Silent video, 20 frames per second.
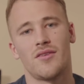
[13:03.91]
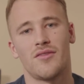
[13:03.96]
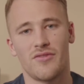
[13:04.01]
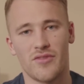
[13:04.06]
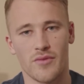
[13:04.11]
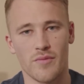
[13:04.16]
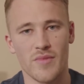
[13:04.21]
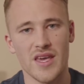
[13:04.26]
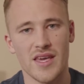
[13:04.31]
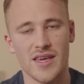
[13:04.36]

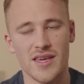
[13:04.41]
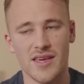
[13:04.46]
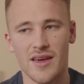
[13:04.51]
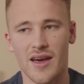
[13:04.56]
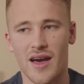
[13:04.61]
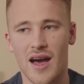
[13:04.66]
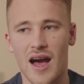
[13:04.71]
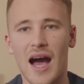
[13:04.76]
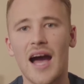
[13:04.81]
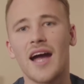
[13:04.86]
For me,
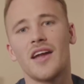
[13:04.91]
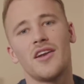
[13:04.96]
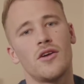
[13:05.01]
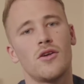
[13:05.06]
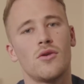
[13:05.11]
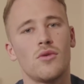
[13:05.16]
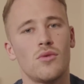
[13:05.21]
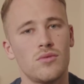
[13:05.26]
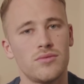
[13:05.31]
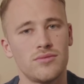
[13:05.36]
I
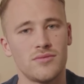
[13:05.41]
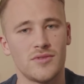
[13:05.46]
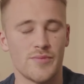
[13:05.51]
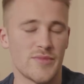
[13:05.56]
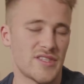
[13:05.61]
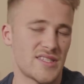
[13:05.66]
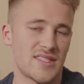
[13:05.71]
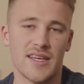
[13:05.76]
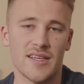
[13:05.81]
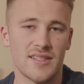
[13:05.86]
know the
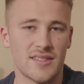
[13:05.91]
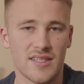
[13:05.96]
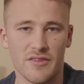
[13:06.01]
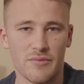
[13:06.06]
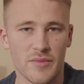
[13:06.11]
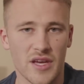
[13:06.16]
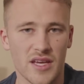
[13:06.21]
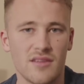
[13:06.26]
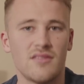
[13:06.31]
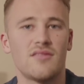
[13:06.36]
mistakes I've
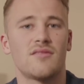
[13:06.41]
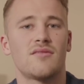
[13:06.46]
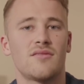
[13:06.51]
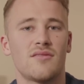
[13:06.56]
made.